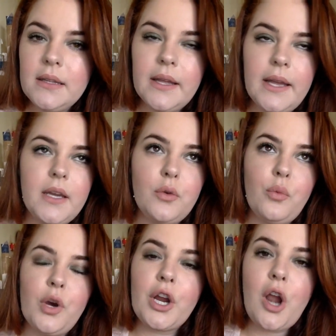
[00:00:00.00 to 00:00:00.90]
Like,
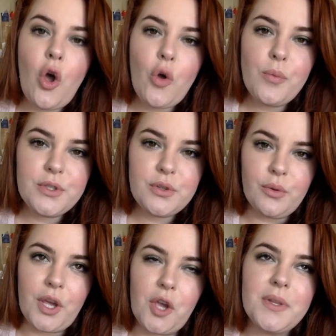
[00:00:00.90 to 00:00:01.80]
we're gonna homeschool you."